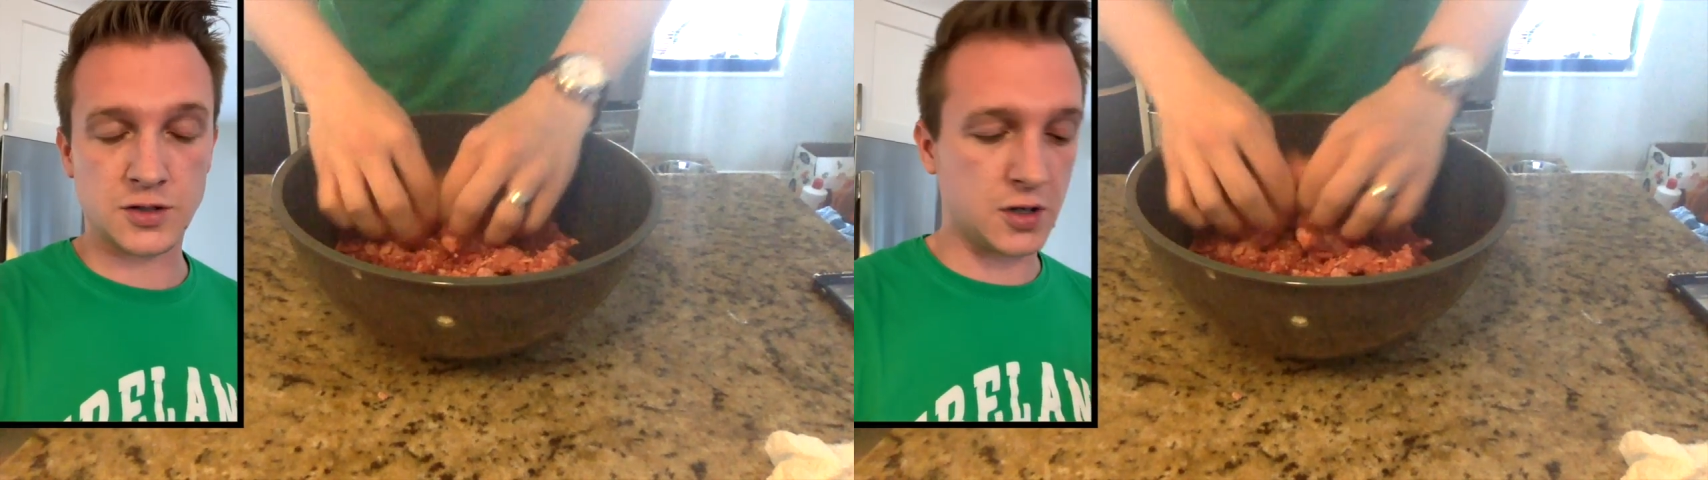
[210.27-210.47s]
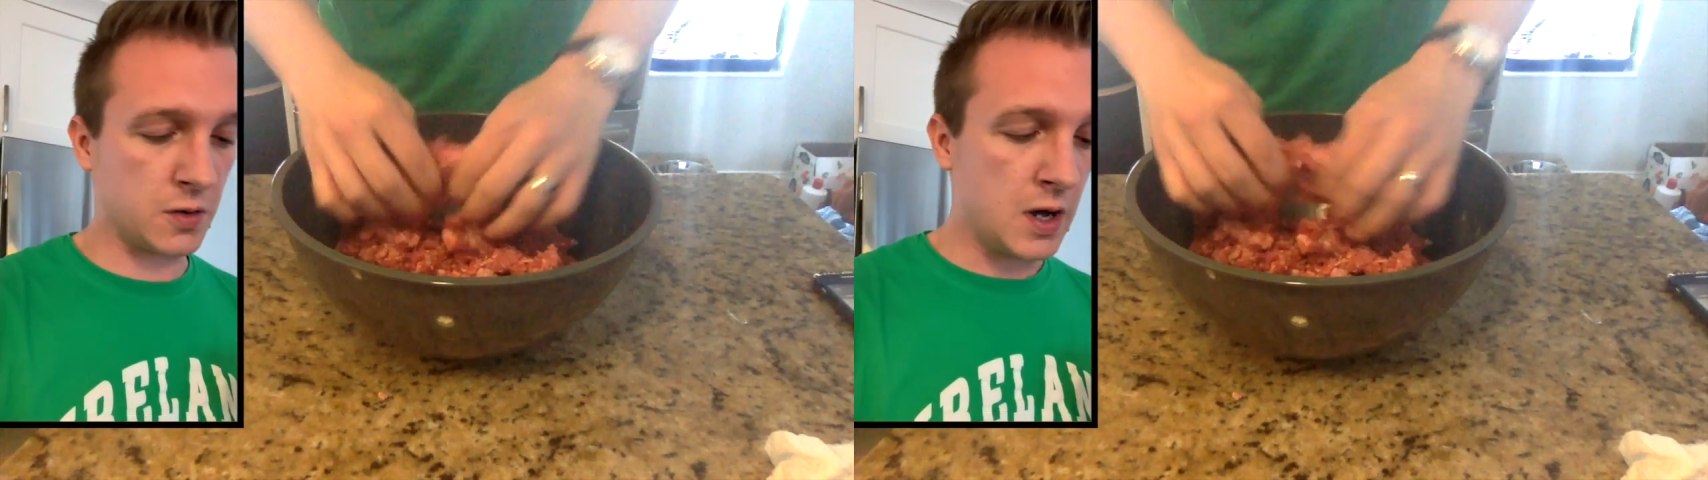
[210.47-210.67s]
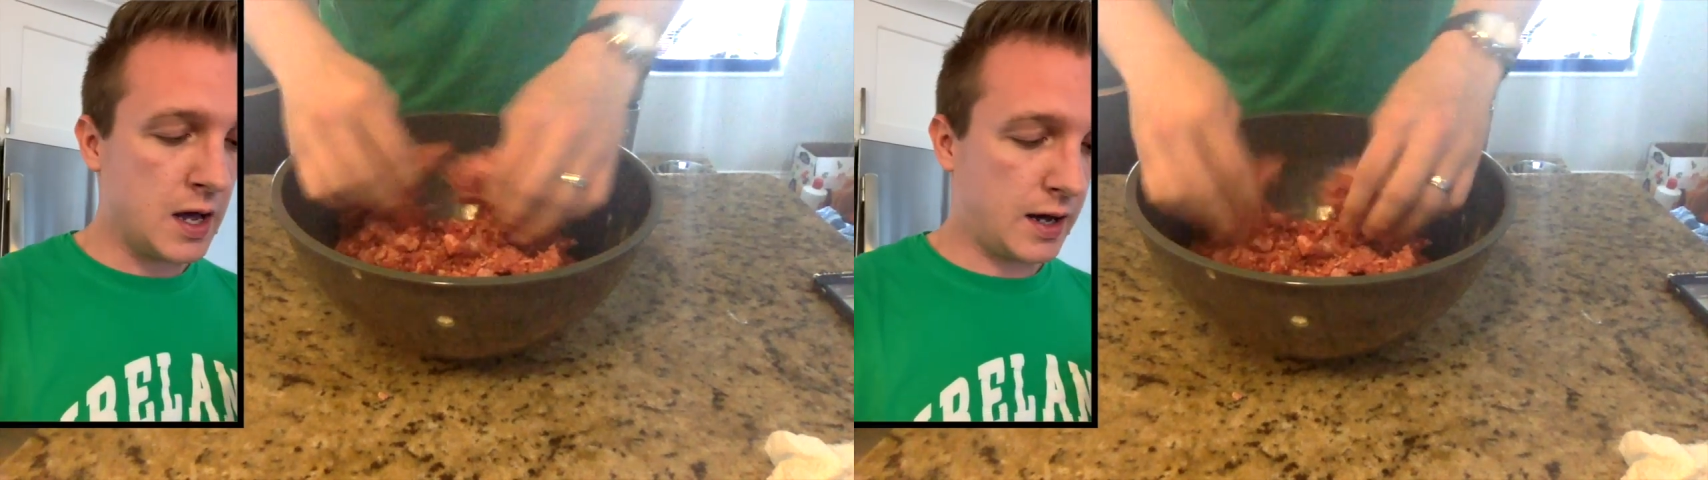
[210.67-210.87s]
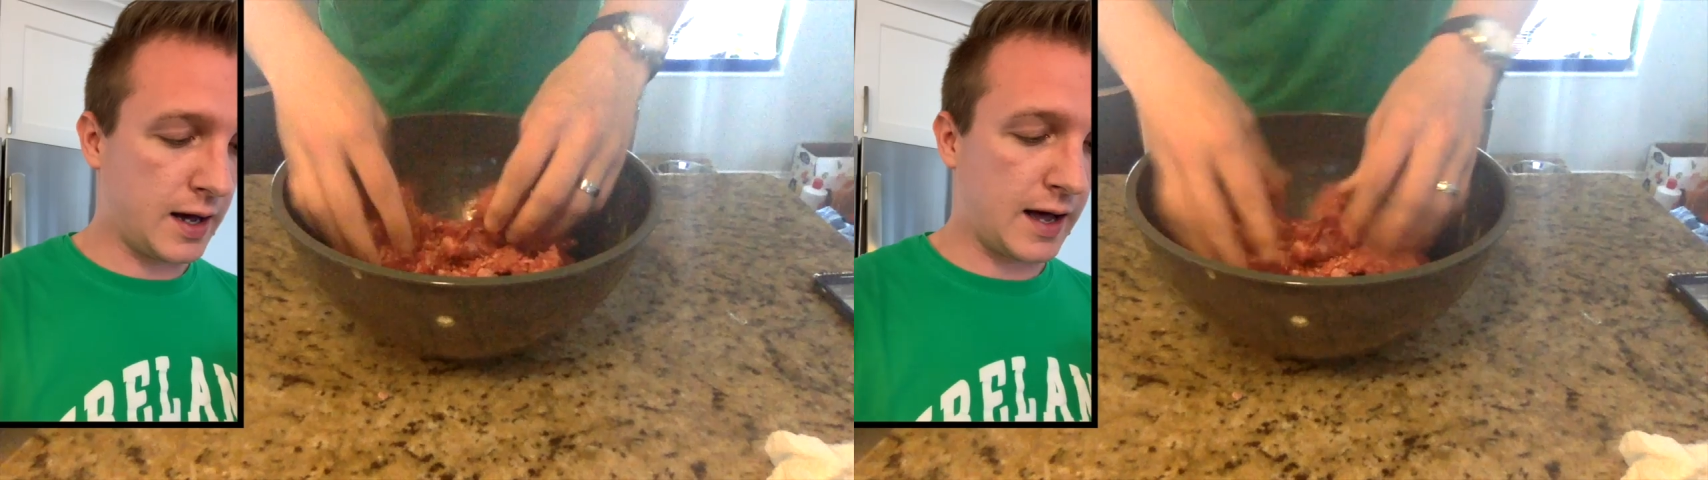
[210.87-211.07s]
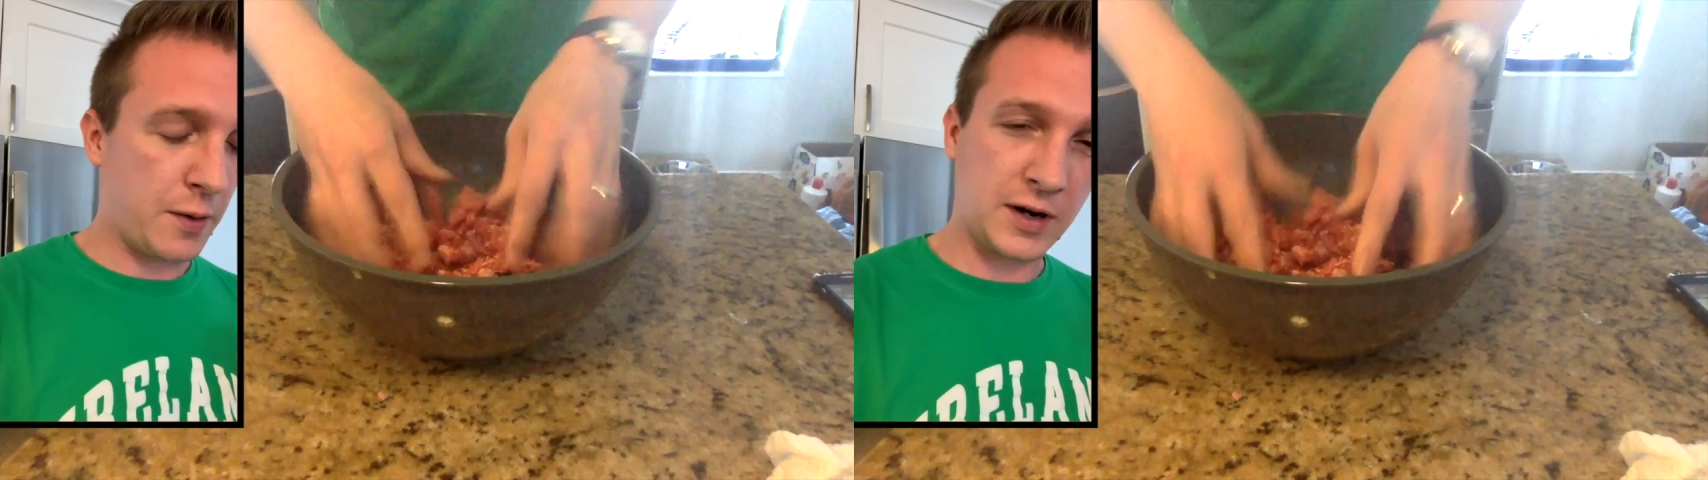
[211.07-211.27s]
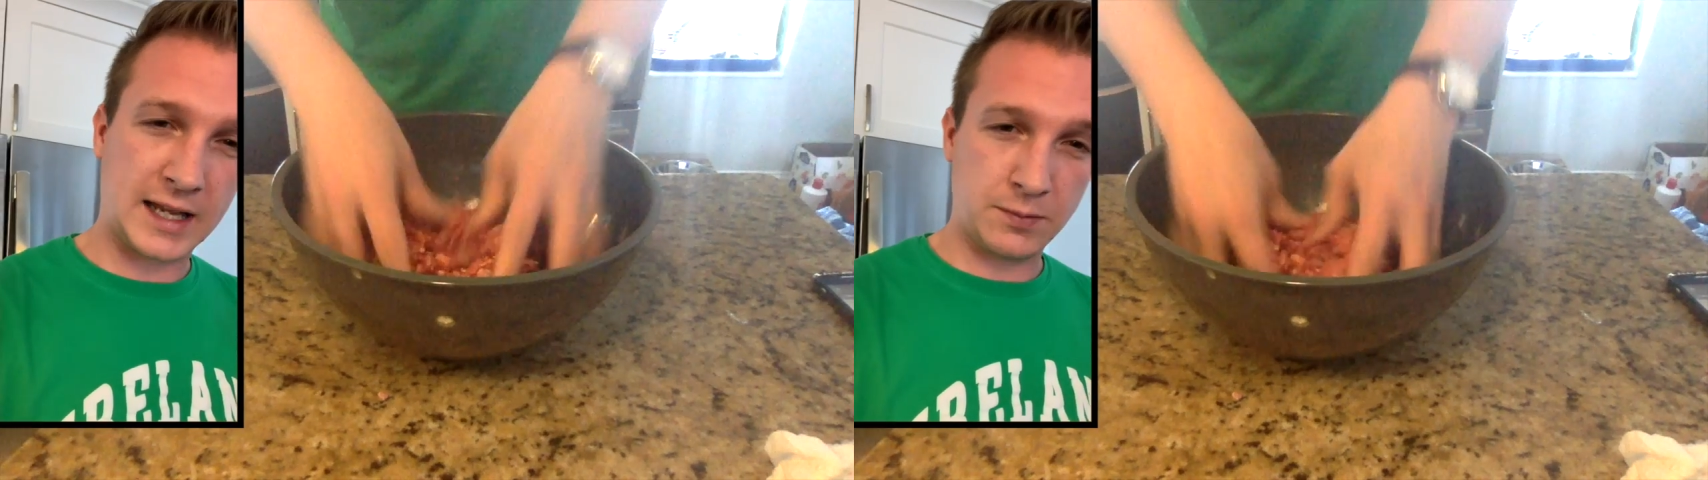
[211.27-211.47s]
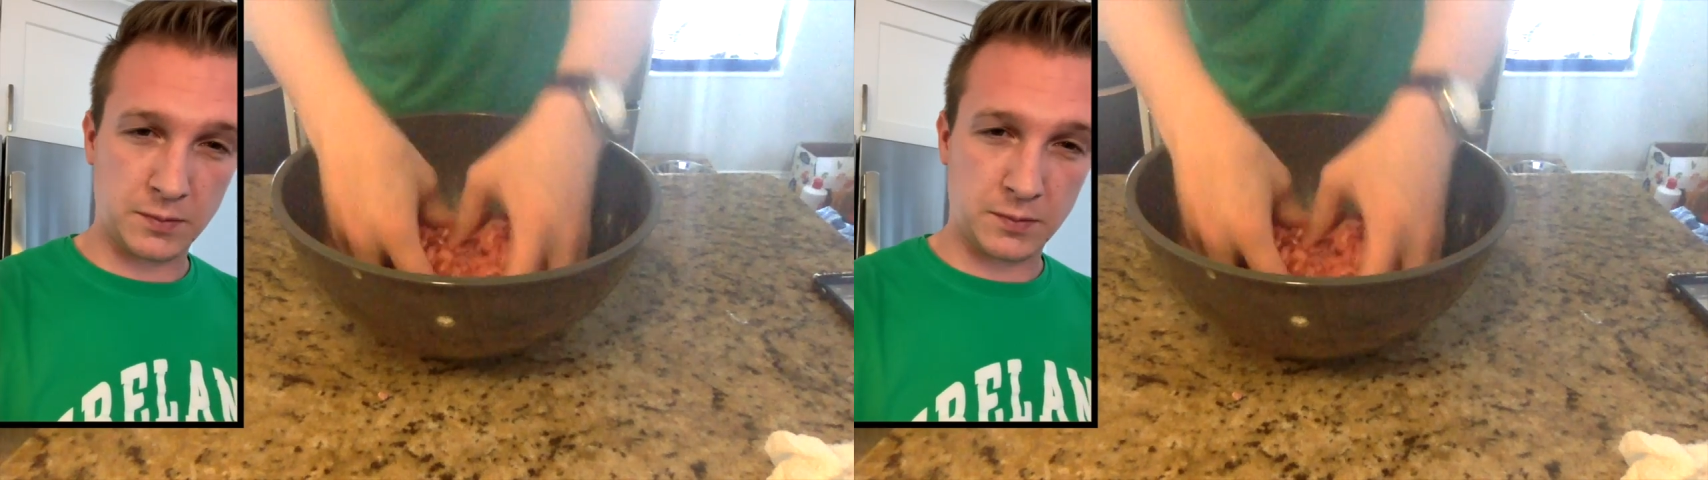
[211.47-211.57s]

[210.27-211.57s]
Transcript: So I want to keep